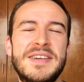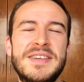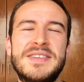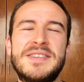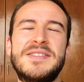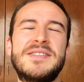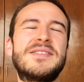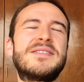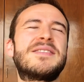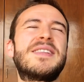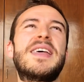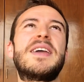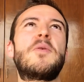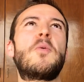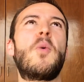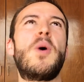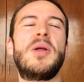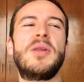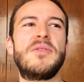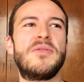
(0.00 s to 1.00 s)
is just like
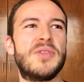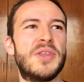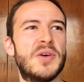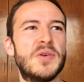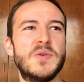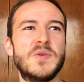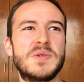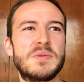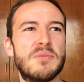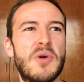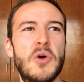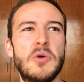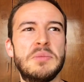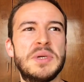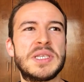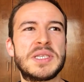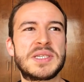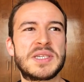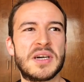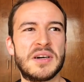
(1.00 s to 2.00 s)
one of those
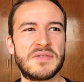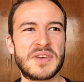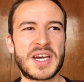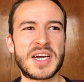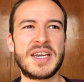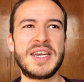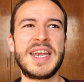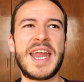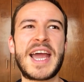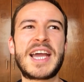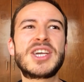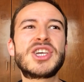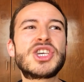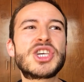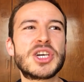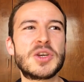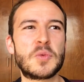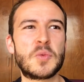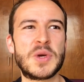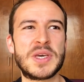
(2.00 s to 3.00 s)
moments of
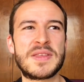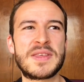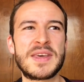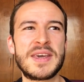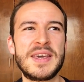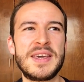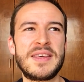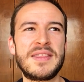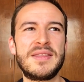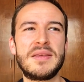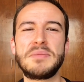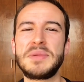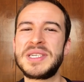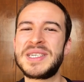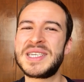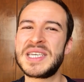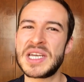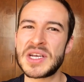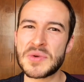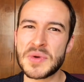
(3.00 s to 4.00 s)
connection with the
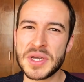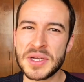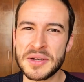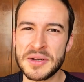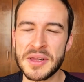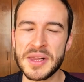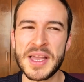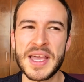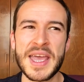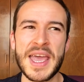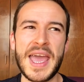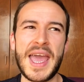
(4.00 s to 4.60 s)
material.